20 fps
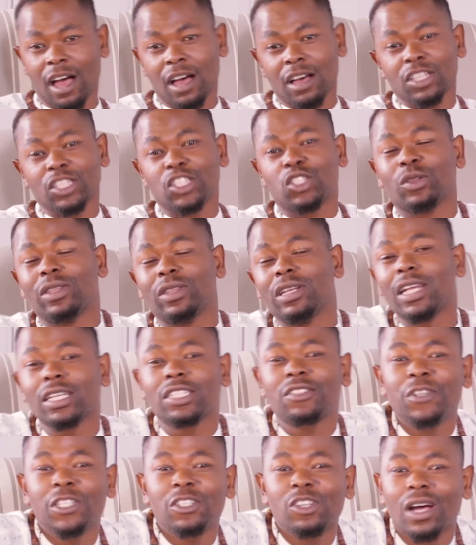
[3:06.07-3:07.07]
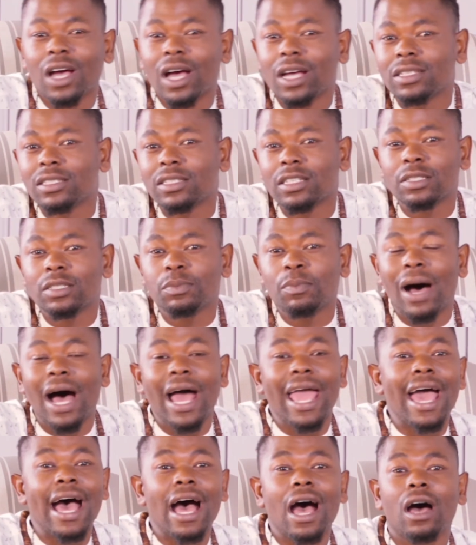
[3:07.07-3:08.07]
So the next video, guys, is
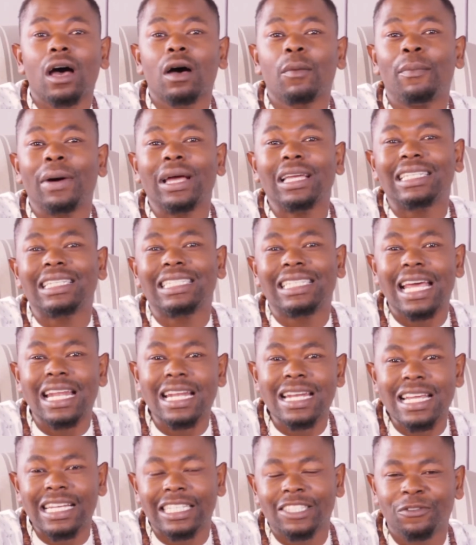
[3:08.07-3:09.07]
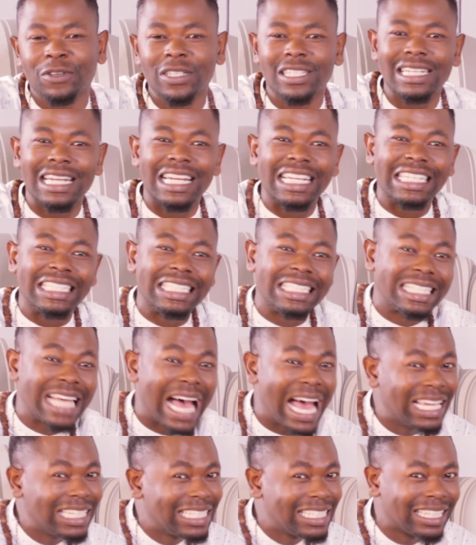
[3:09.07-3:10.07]
Maya by 10 Minutes featuring
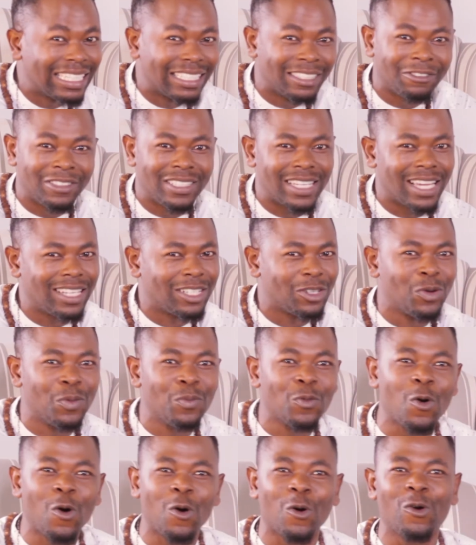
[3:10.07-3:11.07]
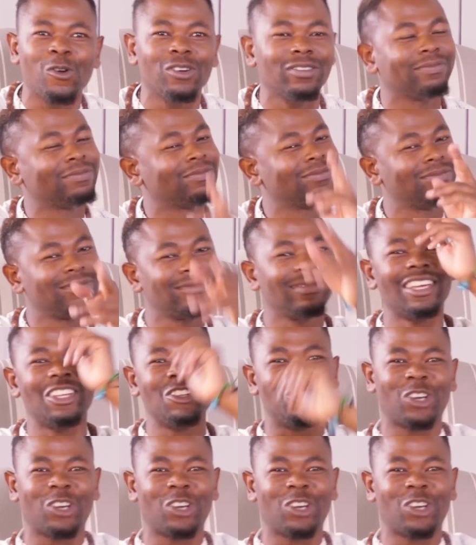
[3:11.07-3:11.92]
Titan, Titan Umkoko. Yes. Enjoy.